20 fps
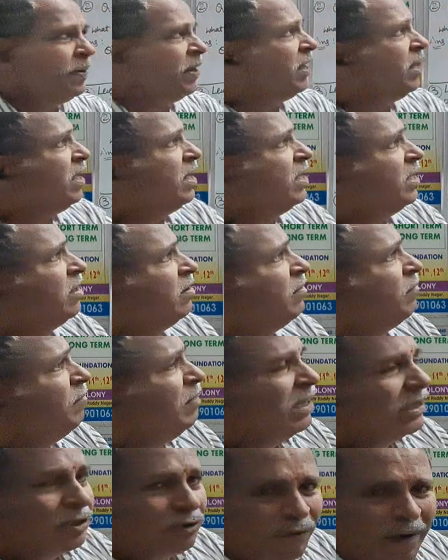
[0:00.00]
p
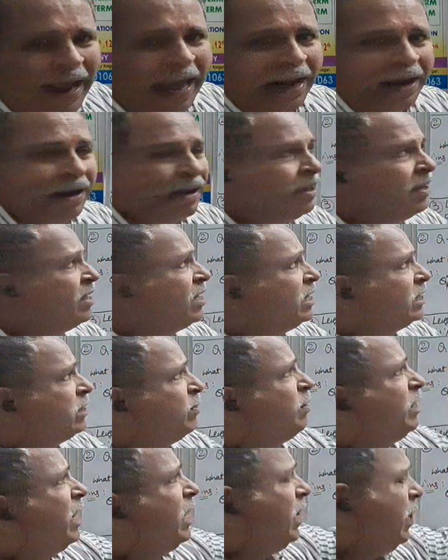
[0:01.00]
v square.
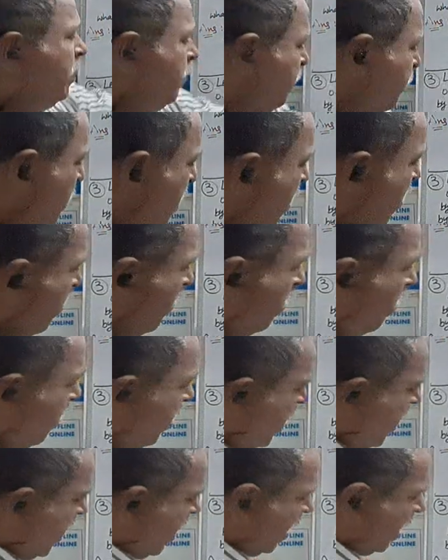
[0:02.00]
Similarly,
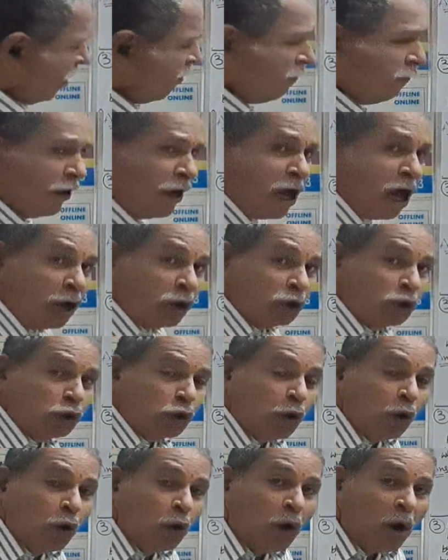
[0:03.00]
b and v
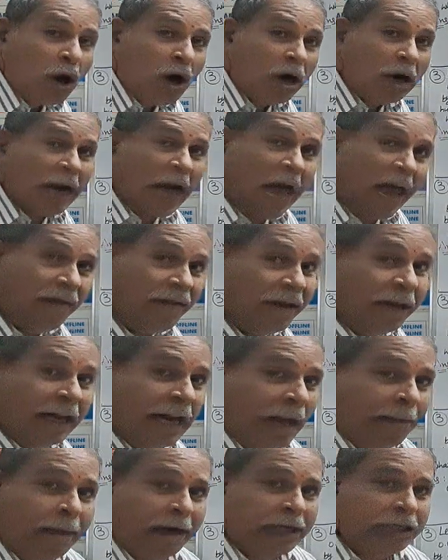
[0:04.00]
also are having
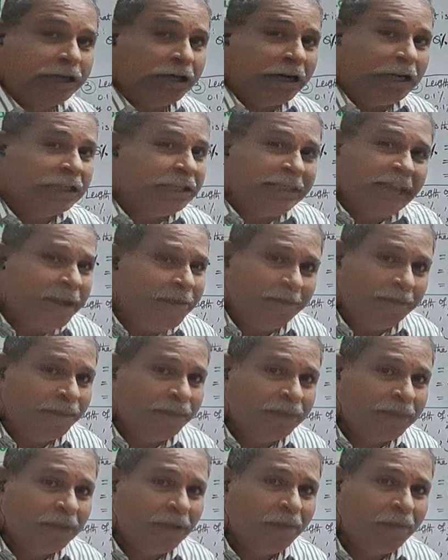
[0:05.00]
dimensionally
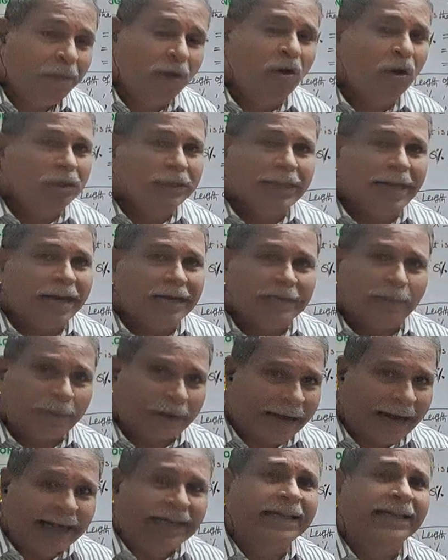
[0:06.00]
same because they are
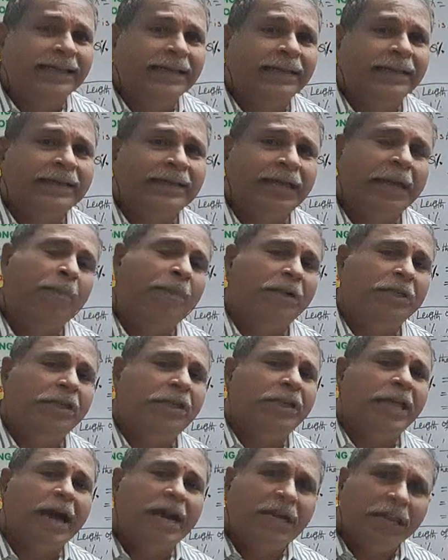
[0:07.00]
subtracted.
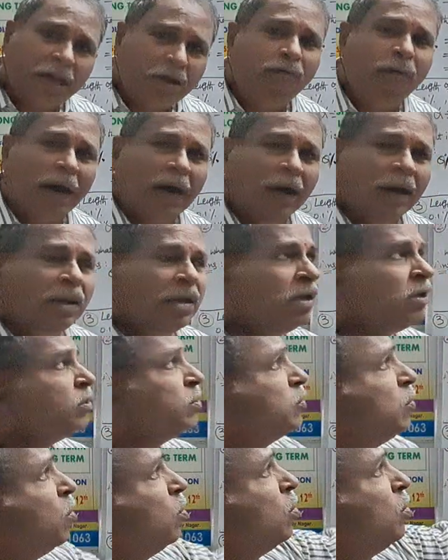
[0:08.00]
Dimension they are equal.
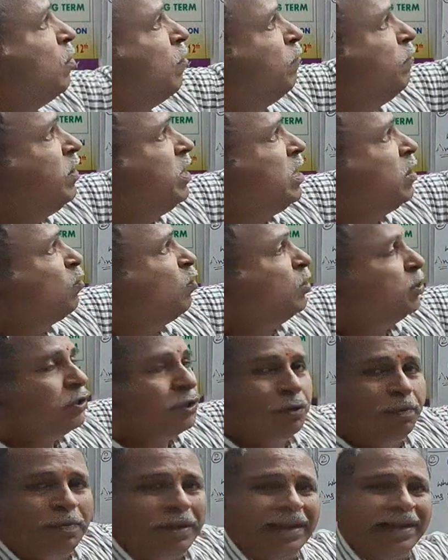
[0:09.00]
So v equals
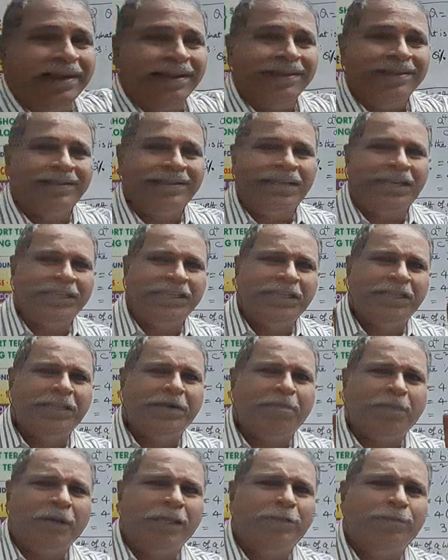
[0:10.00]
to b. This is
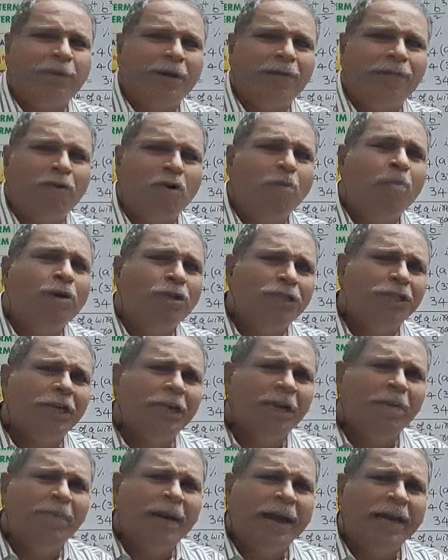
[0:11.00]
the principle of
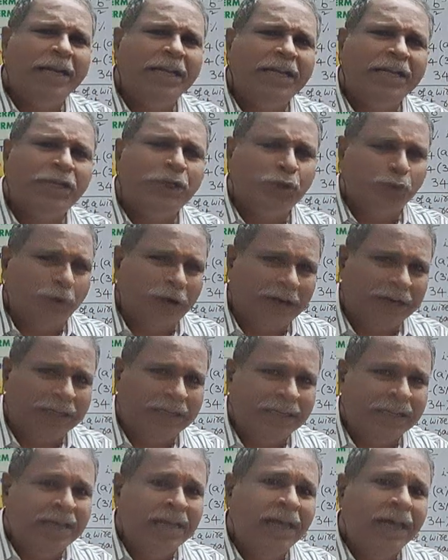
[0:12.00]
homogeneity, my dear
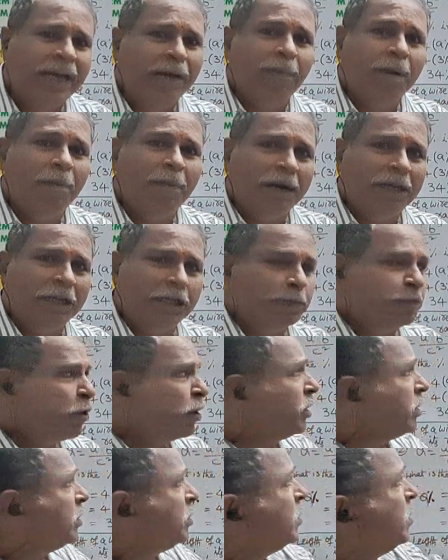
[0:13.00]
students. Remember this
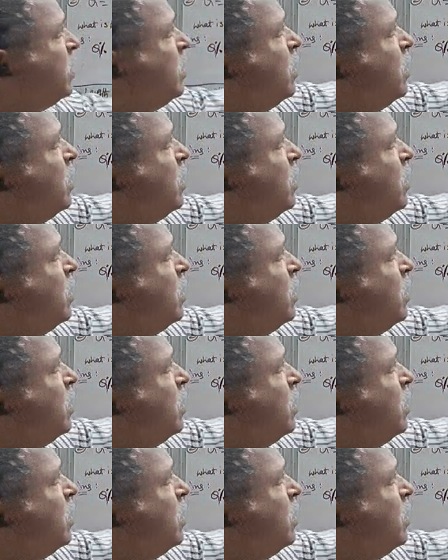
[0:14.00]
point.